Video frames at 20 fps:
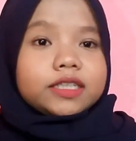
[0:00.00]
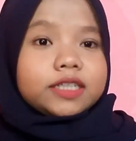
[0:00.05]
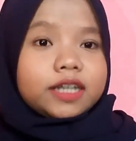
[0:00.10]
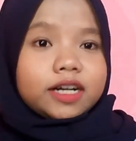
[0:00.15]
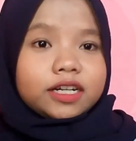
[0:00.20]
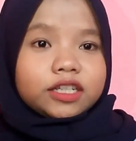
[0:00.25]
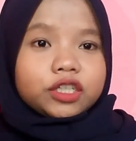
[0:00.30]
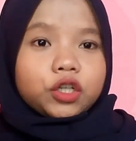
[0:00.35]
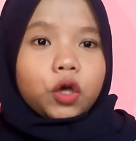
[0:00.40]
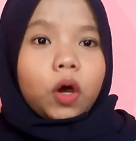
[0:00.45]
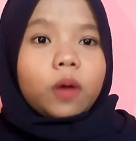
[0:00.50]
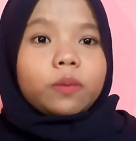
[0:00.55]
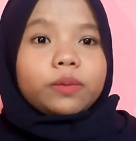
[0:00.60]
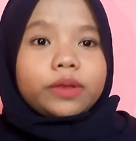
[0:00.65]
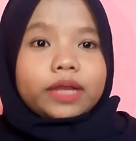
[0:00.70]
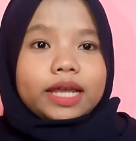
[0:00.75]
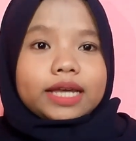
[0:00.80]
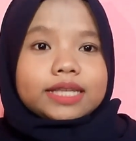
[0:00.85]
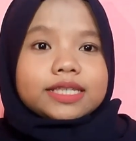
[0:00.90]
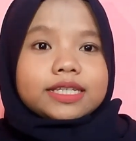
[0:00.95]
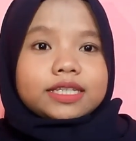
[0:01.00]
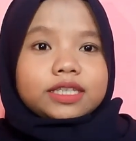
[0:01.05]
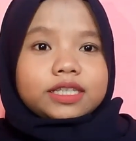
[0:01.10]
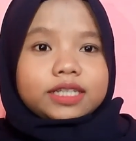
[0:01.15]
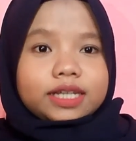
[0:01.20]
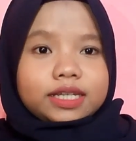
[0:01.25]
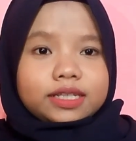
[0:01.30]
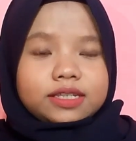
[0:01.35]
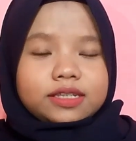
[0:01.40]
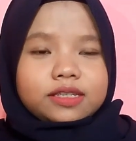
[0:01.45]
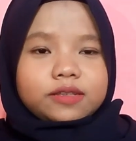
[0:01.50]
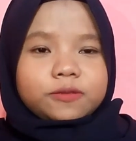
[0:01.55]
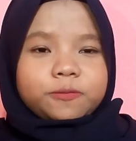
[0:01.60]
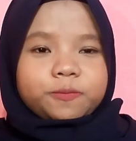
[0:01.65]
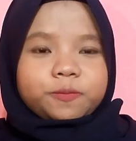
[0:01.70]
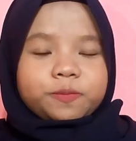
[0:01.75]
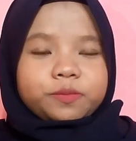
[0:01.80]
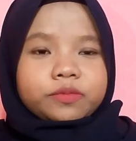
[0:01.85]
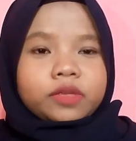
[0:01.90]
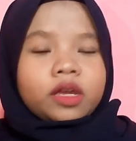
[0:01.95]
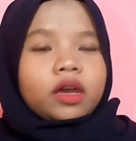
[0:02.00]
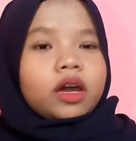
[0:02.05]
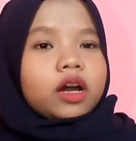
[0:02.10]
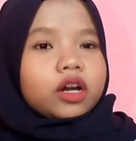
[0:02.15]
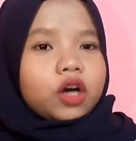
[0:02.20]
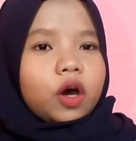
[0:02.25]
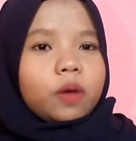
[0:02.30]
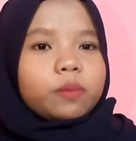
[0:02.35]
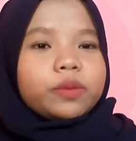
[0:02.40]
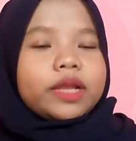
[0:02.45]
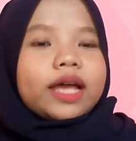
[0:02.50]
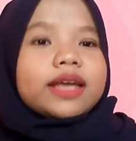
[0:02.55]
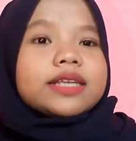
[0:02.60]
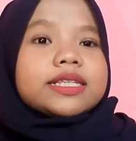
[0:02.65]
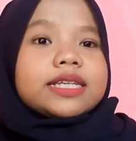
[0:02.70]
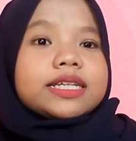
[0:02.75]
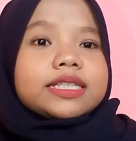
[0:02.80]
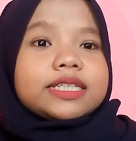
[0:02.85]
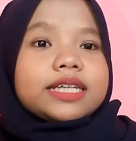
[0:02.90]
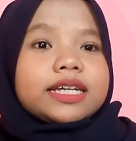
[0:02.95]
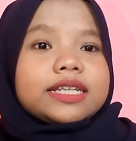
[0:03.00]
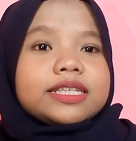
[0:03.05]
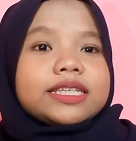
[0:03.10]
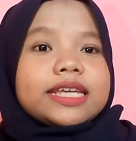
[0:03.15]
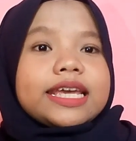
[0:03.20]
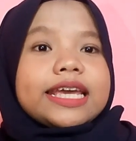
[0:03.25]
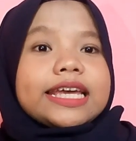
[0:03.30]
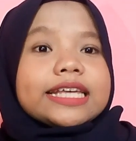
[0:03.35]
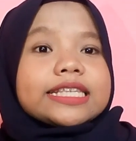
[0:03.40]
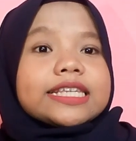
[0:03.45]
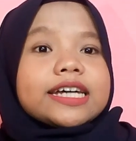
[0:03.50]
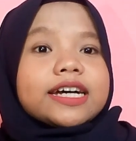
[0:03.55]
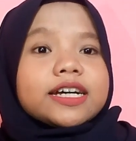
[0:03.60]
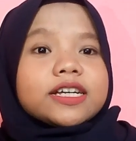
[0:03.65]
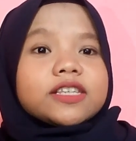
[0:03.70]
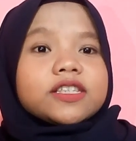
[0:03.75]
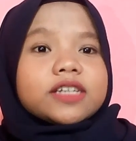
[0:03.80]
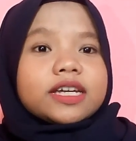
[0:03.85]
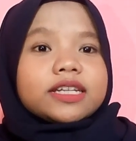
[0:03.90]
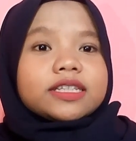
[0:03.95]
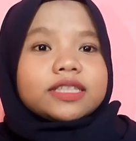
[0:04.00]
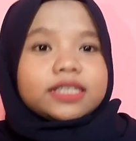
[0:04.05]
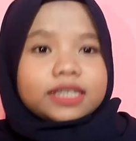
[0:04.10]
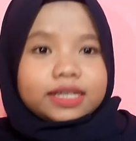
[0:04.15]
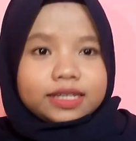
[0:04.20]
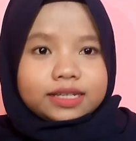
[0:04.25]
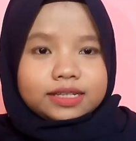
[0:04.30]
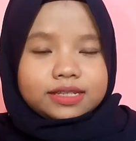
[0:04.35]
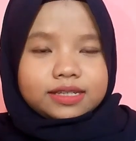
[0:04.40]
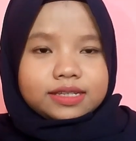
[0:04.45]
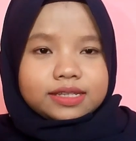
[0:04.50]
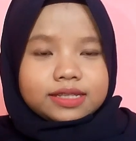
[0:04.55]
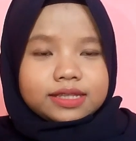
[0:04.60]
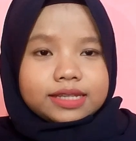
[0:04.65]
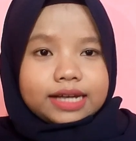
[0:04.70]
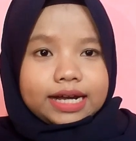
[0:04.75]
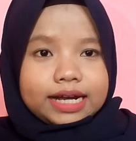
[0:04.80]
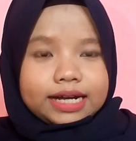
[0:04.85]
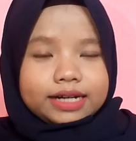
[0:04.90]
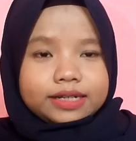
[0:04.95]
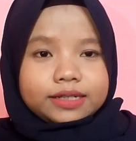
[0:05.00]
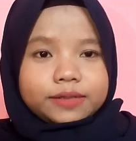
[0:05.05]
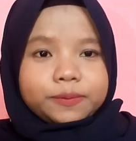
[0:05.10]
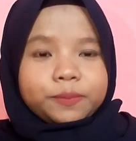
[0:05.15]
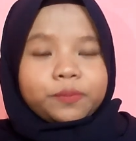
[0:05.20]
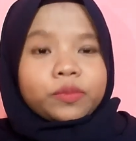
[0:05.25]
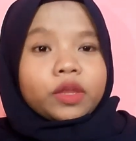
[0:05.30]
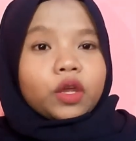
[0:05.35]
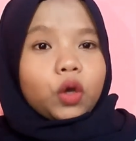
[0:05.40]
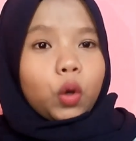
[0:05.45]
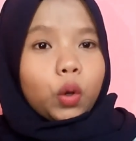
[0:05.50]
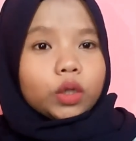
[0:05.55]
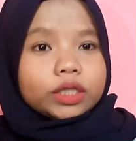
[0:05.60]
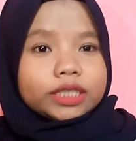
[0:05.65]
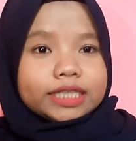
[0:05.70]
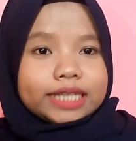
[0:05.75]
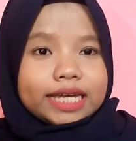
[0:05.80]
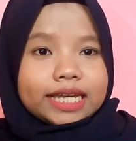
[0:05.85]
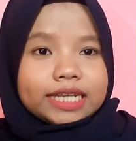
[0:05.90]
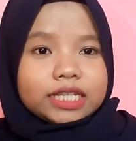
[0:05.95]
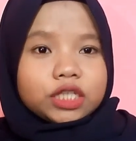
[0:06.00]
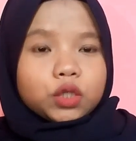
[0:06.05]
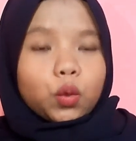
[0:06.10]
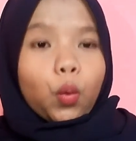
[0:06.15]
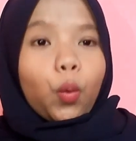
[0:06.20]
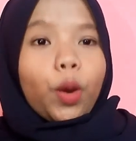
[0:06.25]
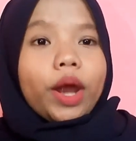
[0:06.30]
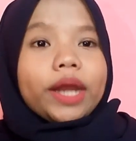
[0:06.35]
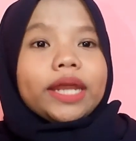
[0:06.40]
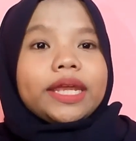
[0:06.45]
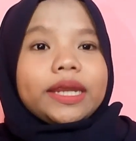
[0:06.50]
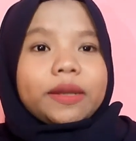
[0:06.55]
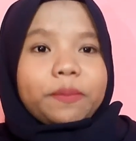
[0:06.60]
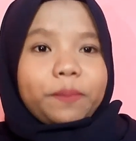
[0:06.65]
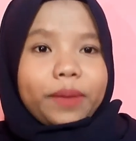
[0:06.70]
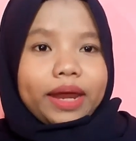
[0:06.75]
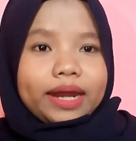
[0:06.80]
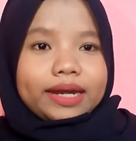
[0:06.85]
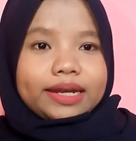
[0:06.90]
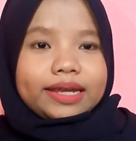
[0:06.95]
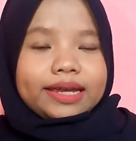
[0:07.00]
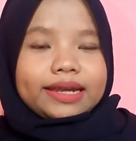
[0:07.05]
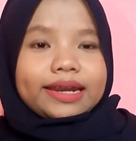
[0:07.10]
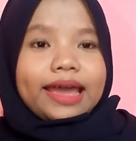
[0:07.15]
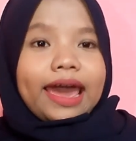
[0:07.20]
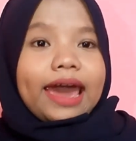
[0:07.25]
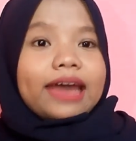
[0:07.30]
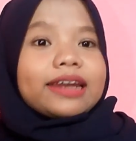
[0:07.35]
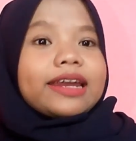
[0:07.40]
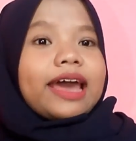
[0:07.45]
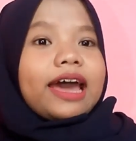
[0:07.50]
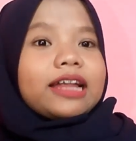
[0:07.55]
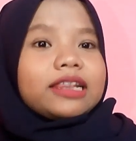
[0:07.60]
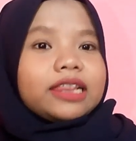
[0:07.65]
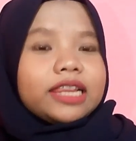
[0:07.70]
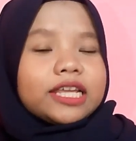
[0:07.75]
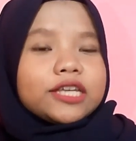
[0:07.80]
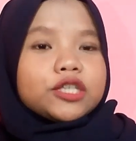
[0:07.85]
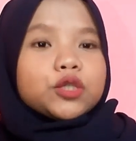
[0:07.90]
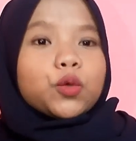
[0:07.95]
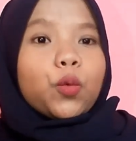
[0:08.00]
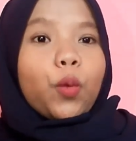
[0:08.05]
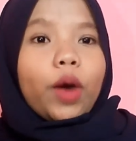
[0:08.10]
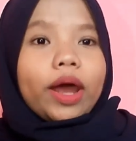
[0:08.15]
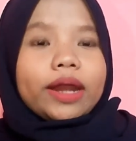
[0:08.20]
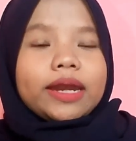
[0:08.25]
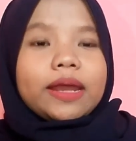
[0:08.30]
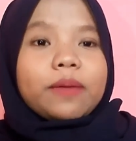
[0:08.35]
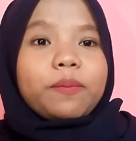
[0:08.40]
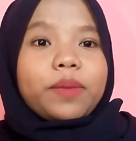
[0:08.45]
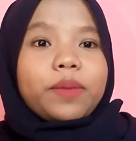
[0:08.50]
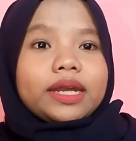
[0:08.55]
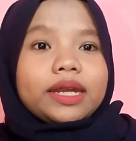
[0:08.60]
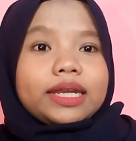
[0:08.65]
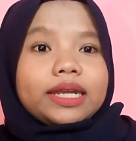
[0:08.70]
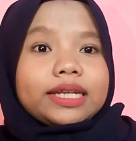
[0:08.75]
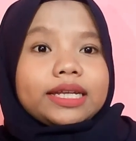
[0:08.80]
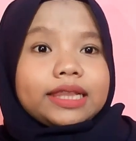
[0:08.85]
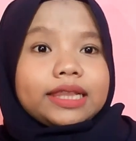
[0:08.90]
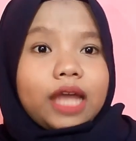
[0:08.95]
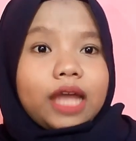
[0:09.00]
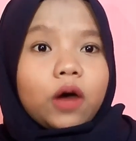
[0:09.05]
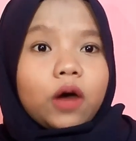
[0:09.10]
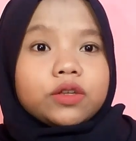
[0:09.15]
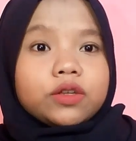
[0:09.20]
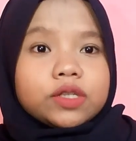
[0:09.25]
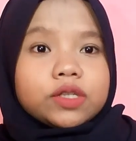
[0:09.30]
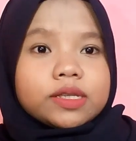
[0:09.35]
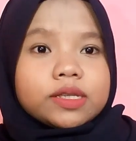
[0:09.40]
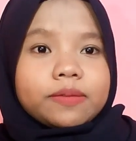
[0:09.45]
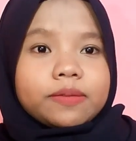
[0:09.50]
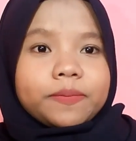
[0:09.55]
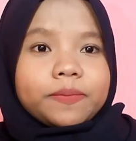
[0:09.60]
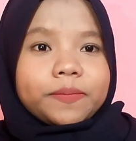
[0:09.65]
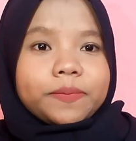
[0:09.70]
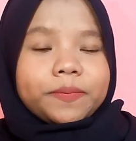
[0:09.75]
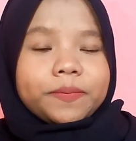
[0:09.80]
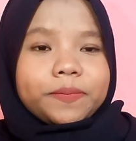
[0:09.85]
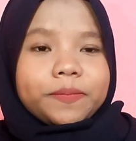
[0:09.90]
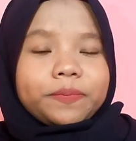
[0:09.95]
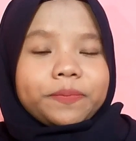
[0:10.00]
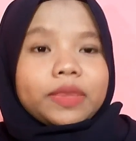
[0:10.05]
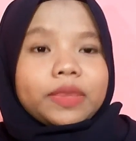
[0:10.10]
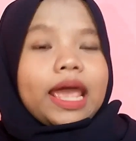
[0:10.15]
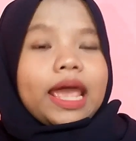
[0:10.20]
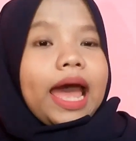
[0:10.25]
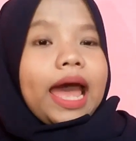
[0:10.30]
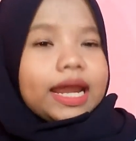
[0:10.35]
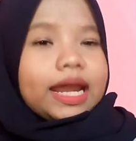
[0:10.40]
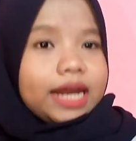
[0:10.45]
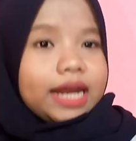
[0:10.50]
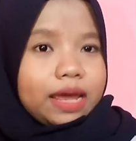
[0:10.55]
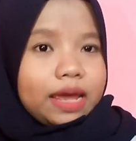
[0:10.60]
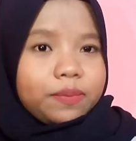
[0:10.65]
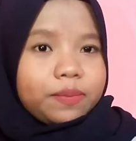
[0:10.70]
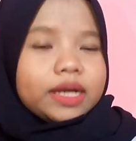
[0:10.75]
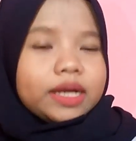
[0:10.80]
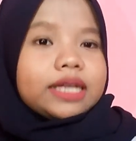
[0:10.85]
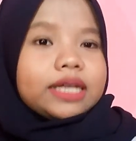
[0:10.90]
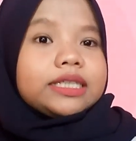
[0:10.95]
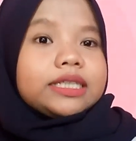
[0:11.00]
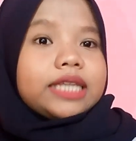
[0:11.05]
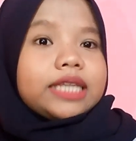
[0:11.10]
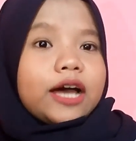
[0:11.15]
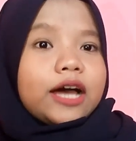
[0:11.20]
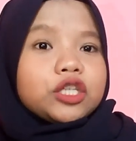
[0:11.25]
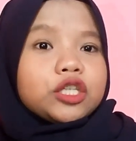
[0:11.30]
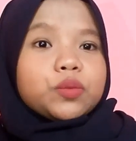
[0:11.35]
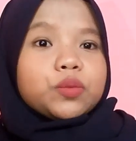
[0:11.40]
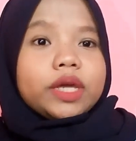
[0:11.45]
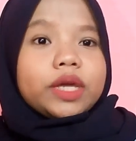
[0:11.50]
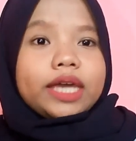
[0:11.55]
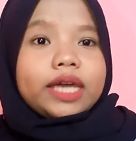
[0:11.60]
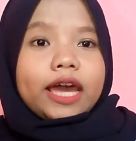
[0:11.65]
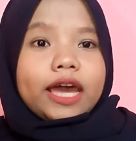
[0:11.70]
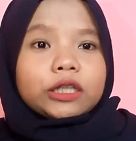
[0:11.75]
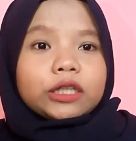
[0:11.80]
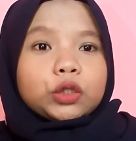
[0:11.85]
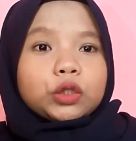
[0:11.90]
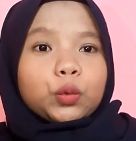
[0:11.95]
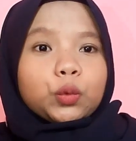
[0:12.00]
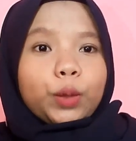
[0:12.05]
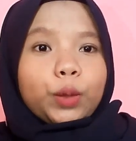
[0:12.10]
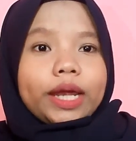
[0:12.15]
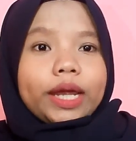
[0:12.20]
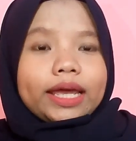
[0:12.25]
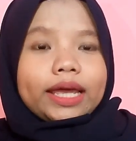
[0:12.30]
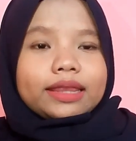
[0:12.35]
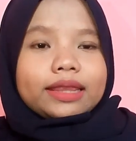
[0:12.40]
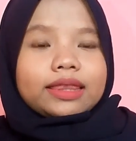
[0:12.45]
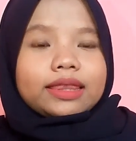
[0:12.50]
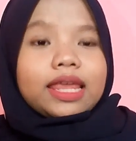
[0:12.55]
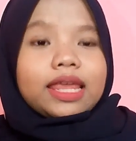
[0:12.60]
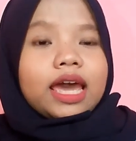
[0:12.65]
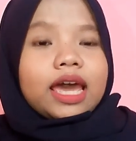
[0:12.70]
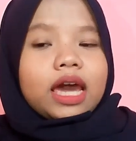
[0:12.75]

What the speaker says: Third, complex sentence. Complex sentence is a sentence that contains one independent and at least one dependent clause. The dependent clause begins with